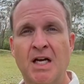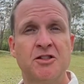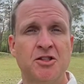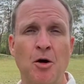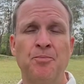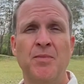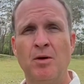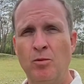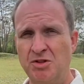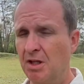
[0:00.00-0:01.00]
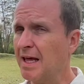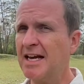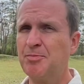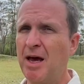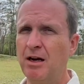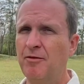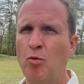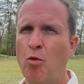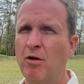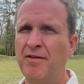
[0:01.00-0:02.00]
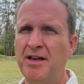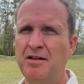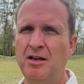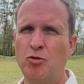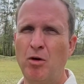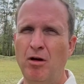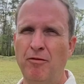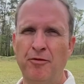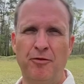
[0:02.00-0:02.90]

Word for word: So, was the last battle of the War of 1812